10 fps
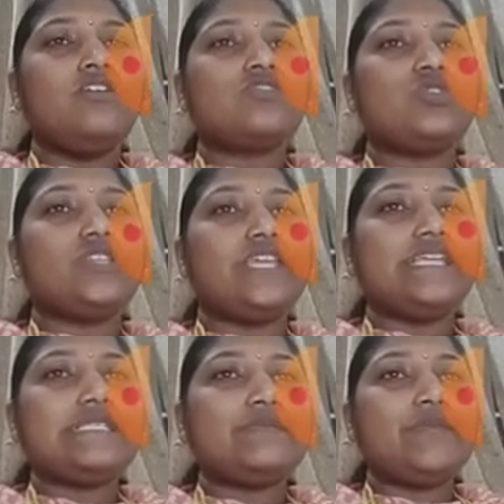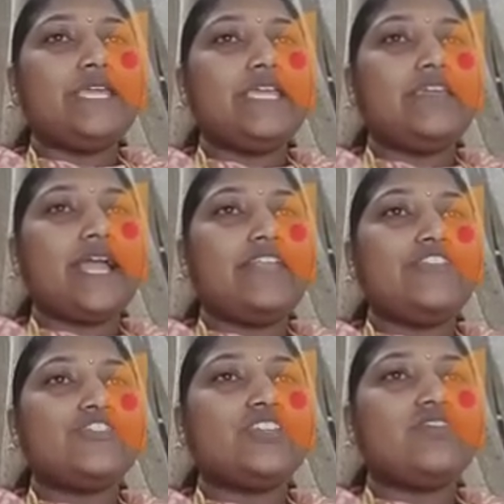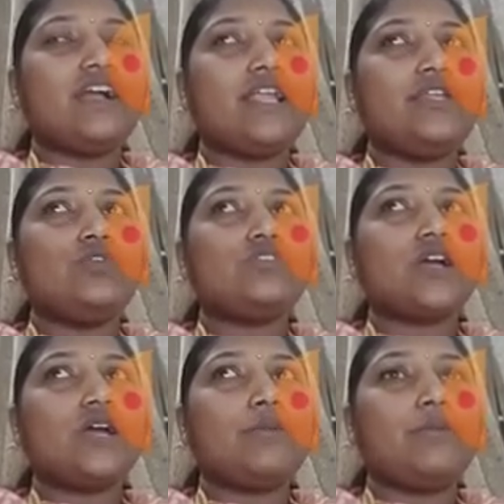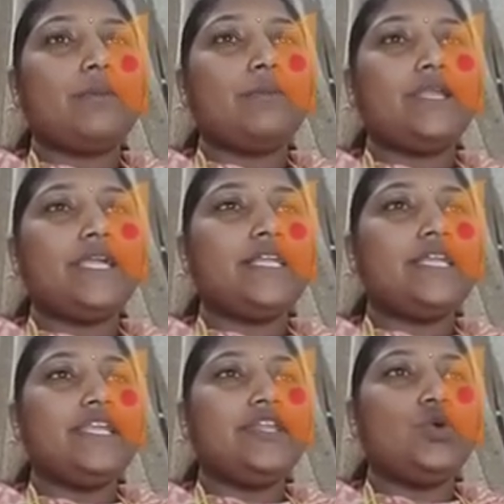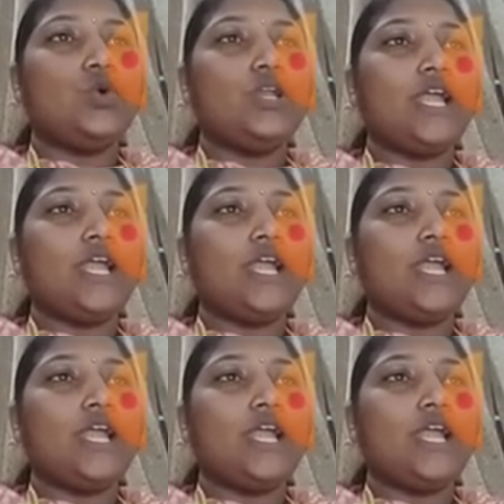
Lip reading: So these P and G values are publicly known